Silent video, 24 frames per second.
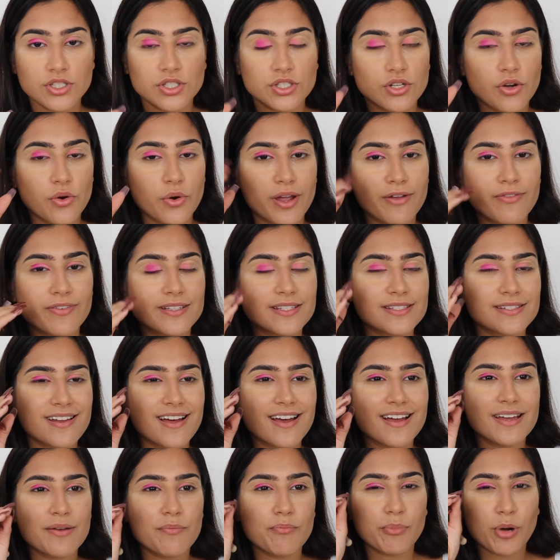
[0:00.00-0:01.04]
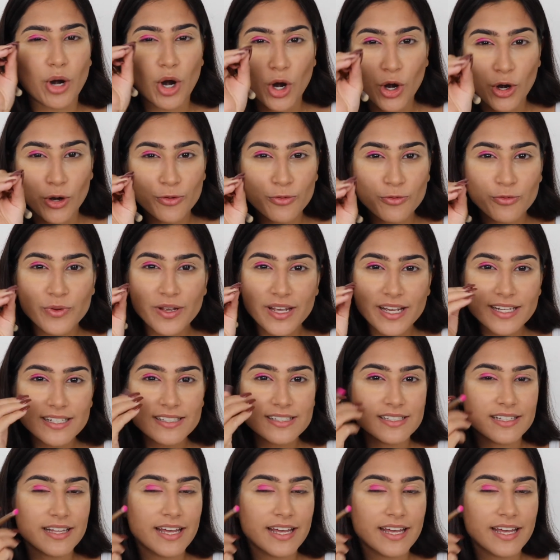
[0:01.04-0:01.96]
So if it's not perfect,